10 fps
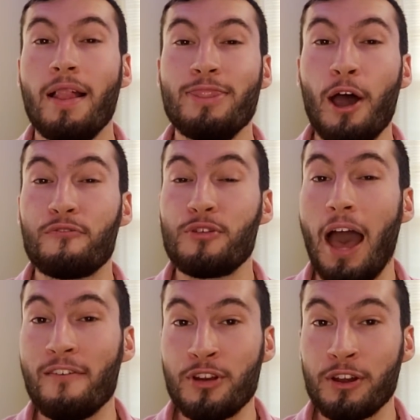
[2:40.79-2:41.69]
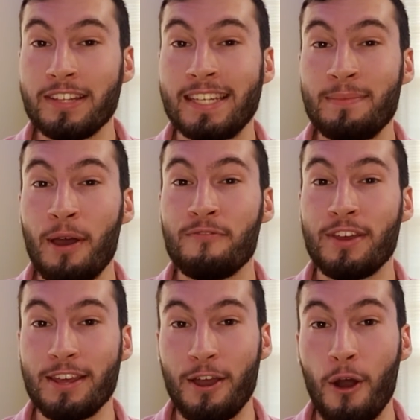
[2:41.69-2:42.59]
Now, if you haven't already seen my
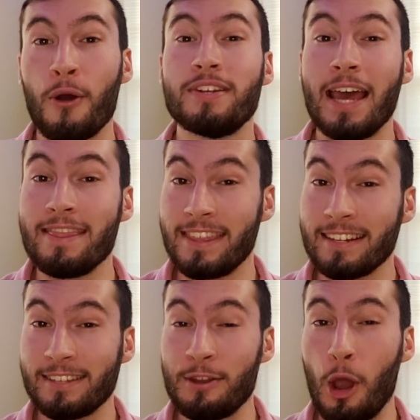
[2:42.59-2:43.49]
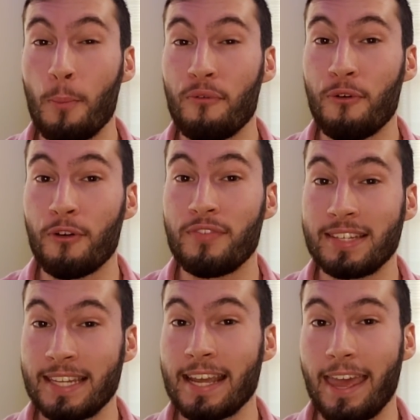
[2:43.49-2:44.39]
video, 10 things to know before
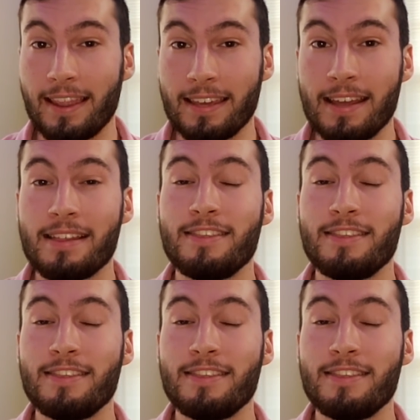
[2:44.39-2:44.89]
visiting Italy,